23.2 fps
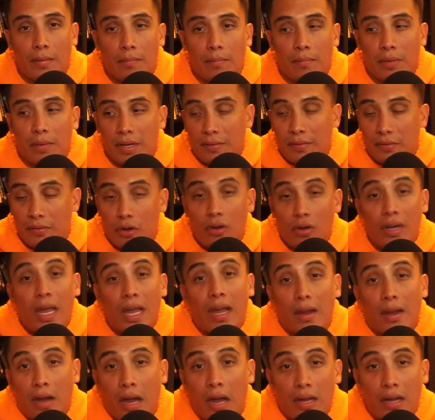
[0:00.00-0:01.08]
But if you're
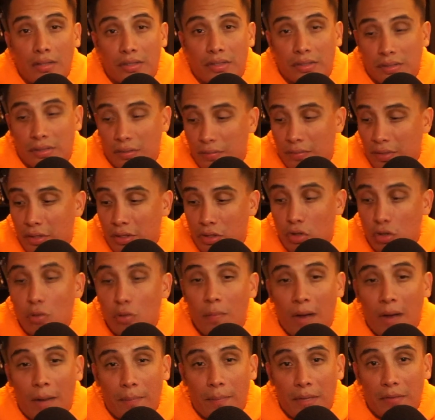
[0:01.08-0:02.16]
not conscious of it, you
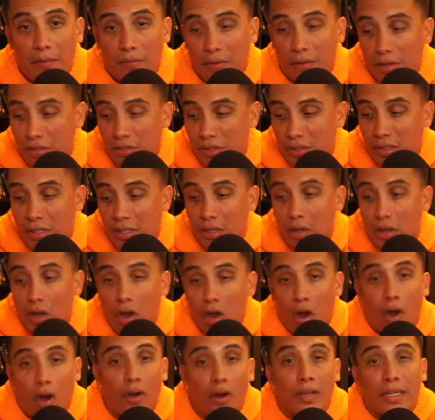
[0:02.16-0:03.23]
might be functioning
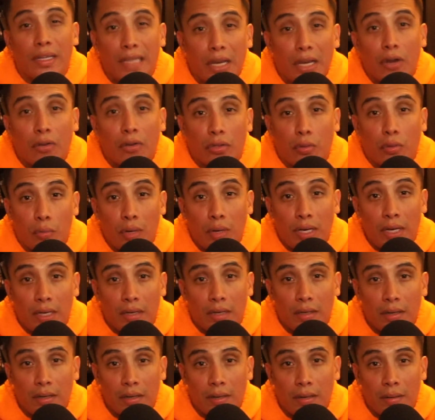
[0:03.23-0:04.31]
on gear 3
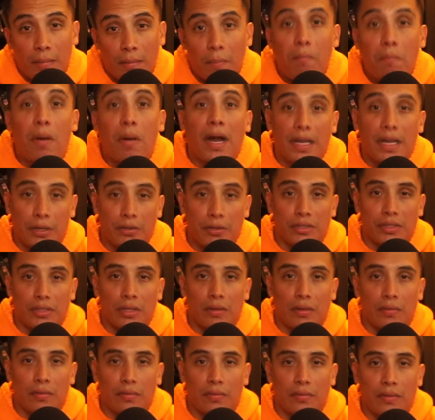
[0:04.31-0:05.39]
by
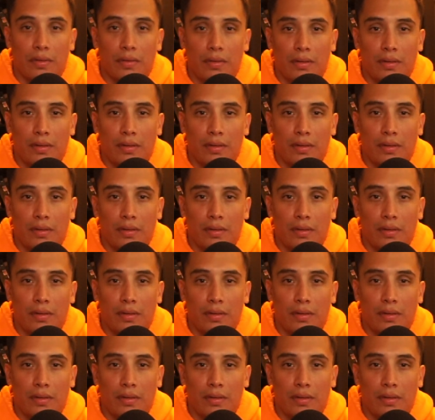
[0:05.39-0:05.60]
yourself.